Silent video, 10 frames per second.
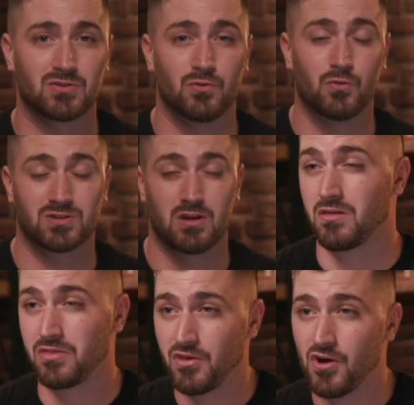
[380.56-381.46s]
tools, and a
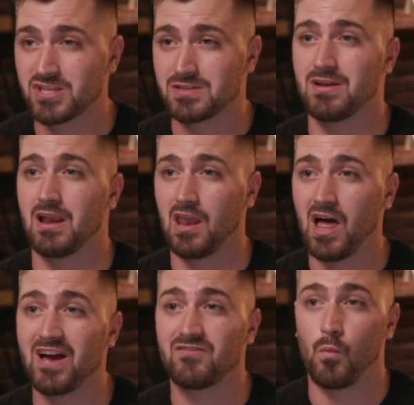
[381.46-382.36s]
30-minute
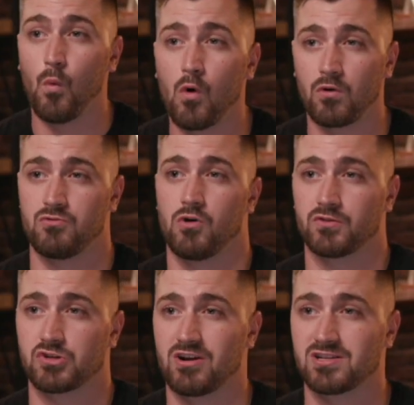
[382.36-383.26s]
live walkthrough of the
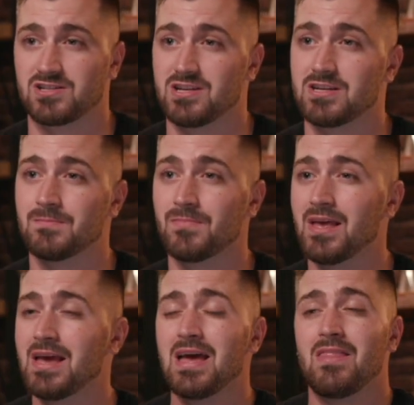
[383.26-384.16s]
strategy.
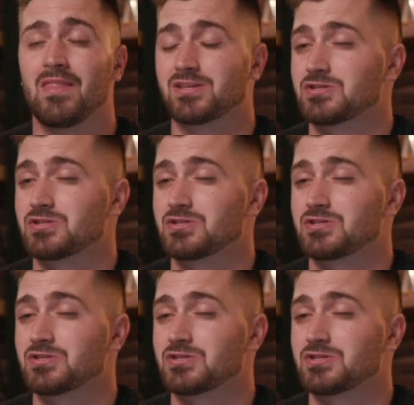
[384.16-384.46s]
There's